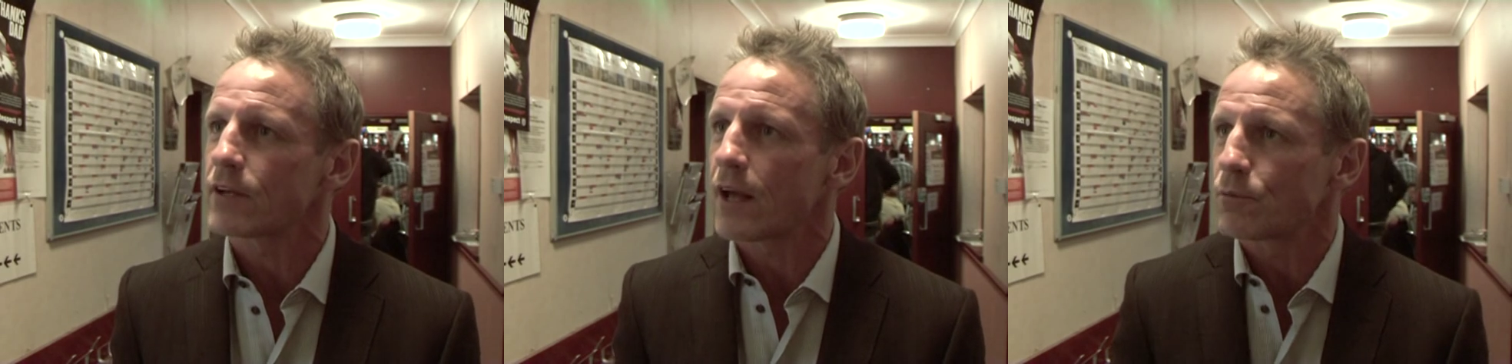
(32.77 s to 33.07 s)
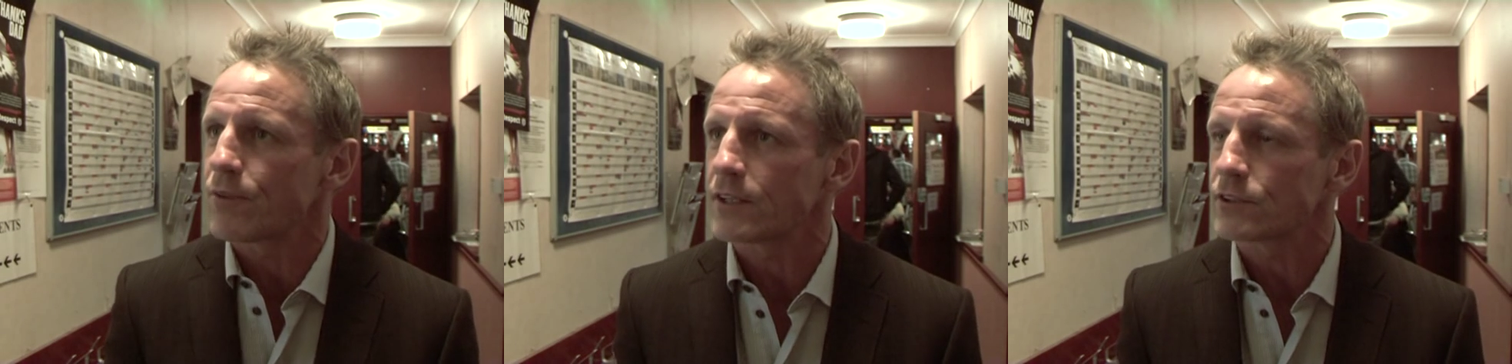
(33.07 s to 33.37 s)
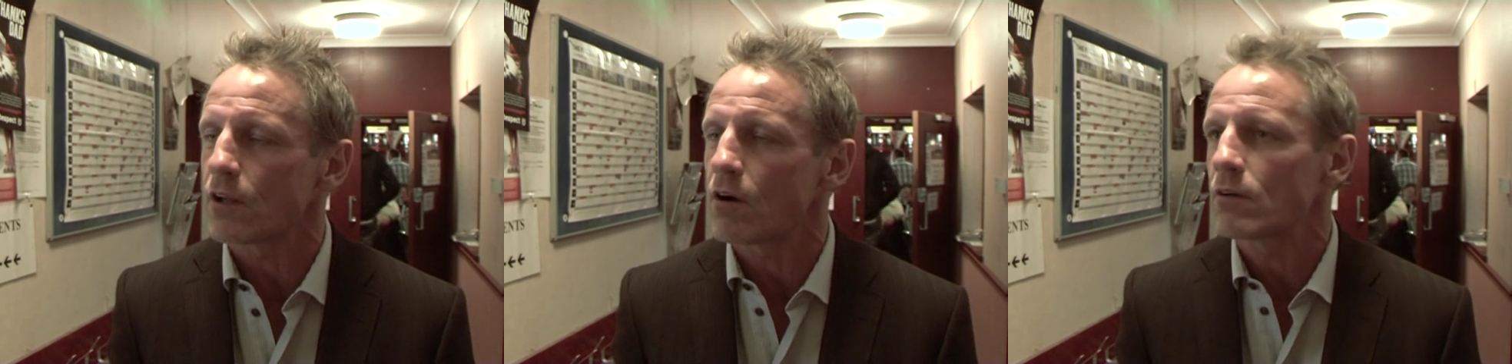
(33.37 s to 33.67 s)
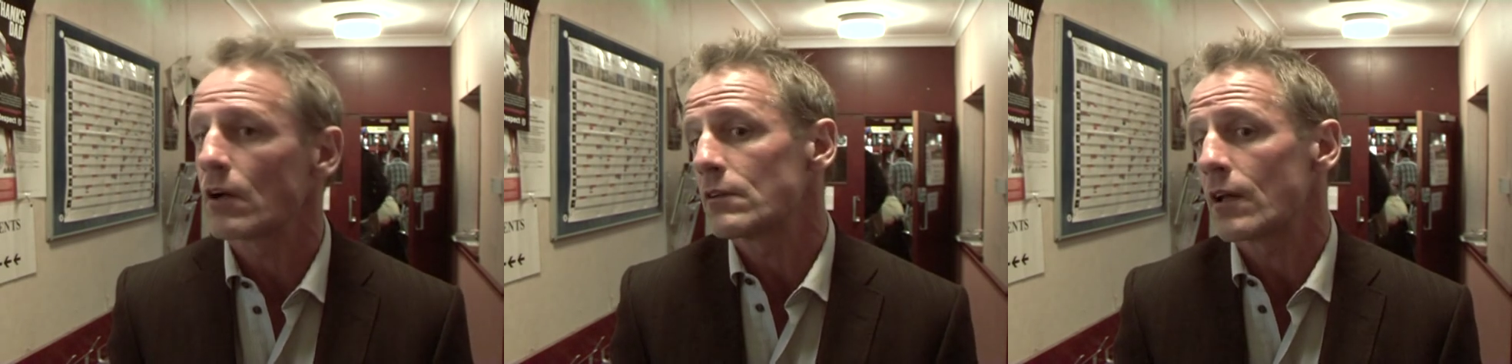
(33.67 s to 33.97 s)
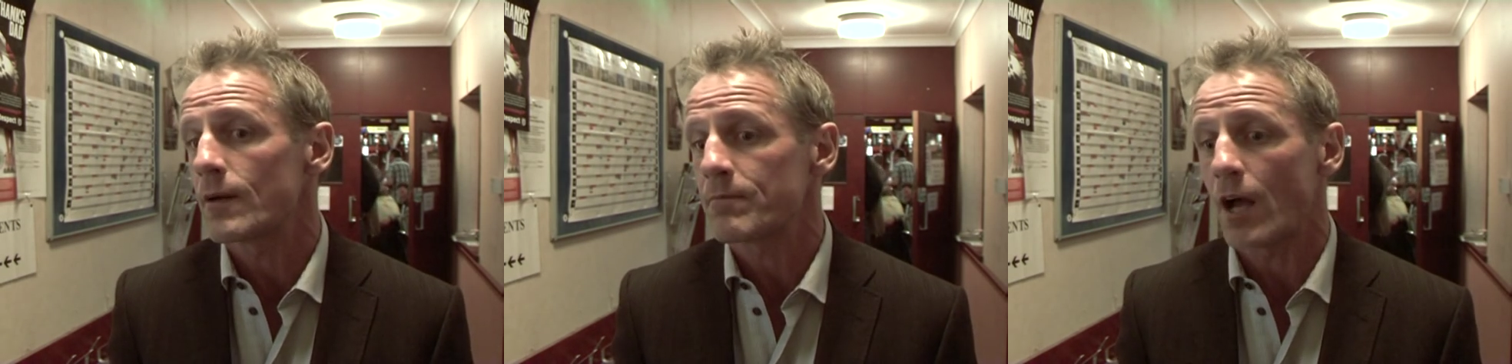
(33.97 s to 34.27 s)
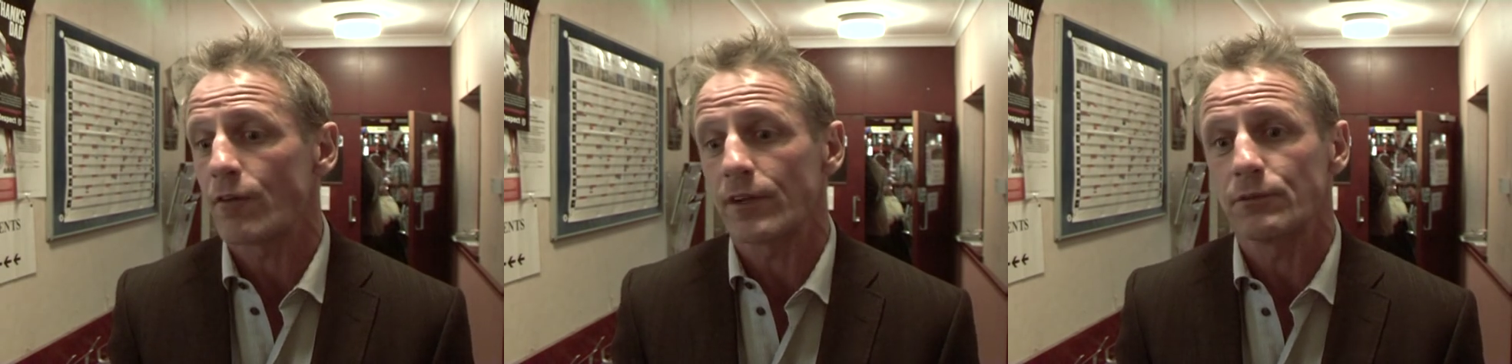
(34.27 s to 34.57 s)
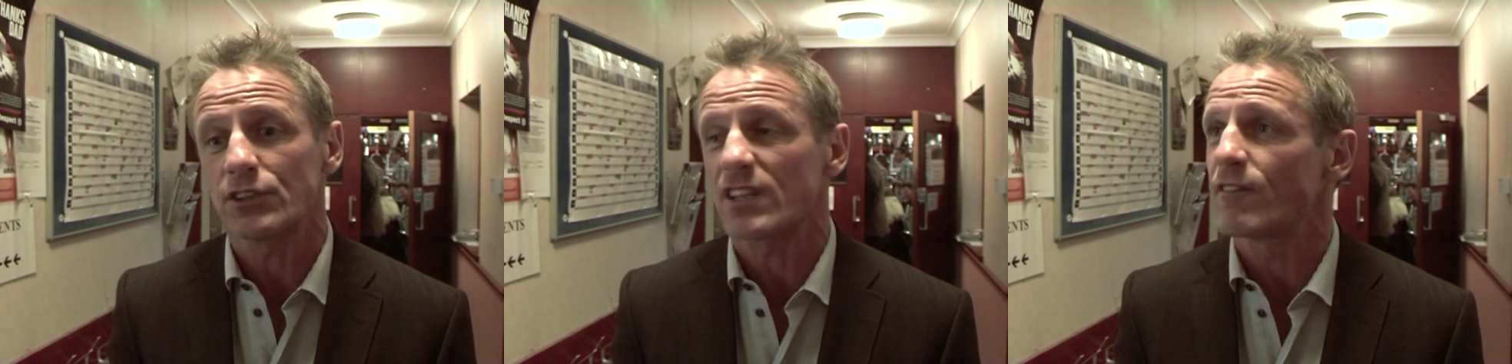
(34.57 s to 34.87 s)
help things along, and uh, hopefully
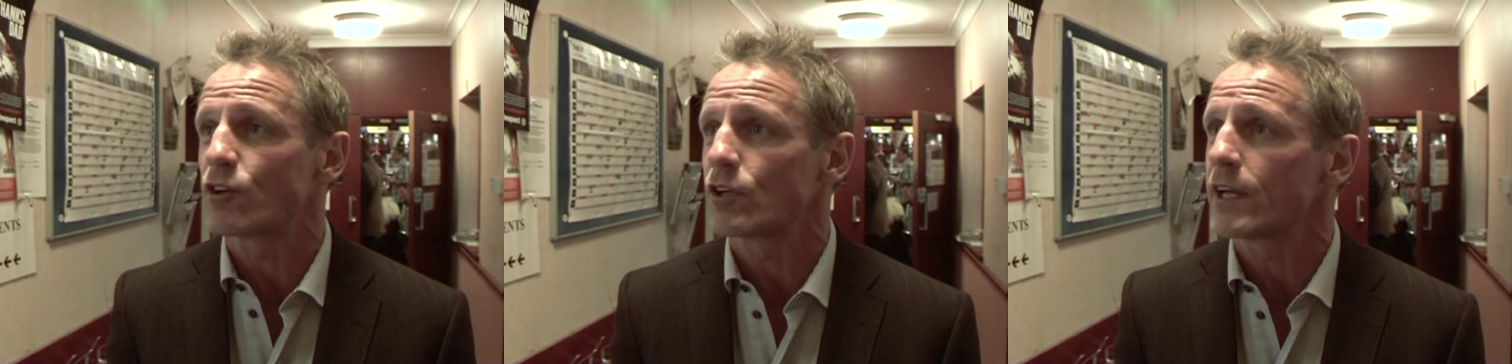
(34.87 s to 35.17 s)
we'll just have a good